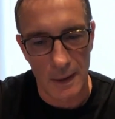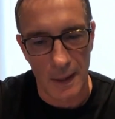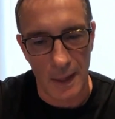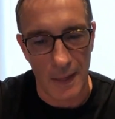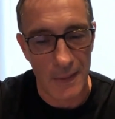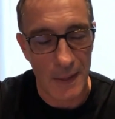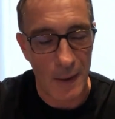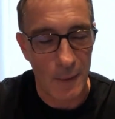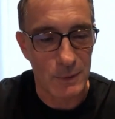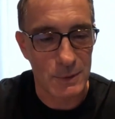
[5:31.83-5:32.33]

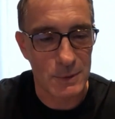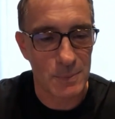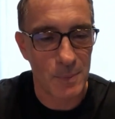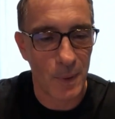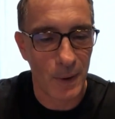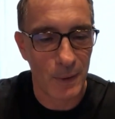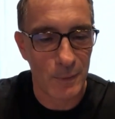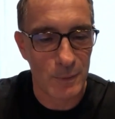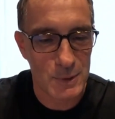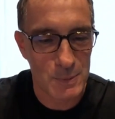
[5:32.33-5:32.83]
And that was
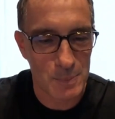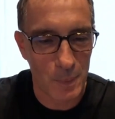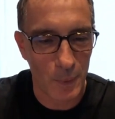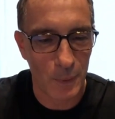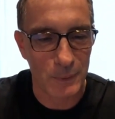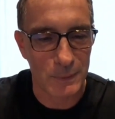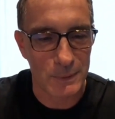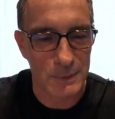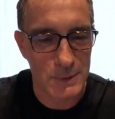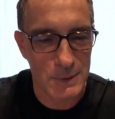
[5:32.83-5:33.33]
my
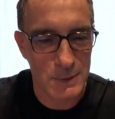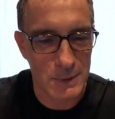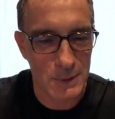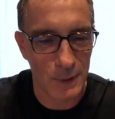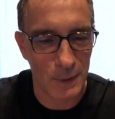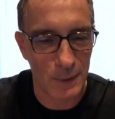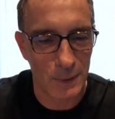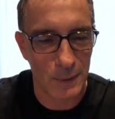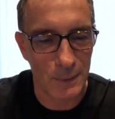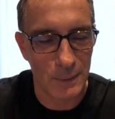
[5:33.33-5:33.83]
response
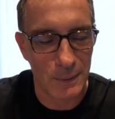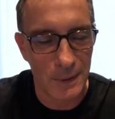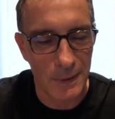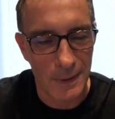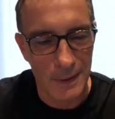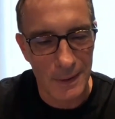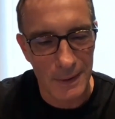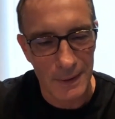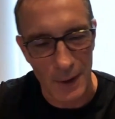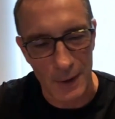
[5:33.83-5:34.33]
to
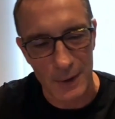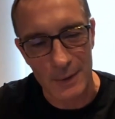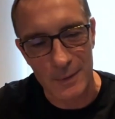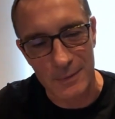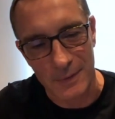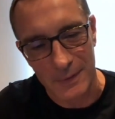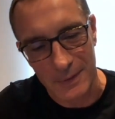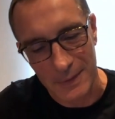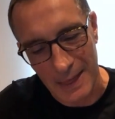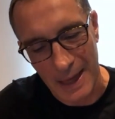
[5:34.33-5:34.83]
kind
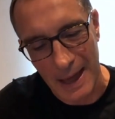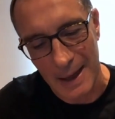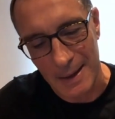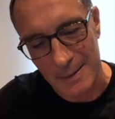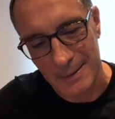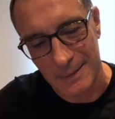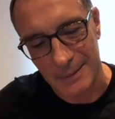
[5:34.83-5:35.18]
of that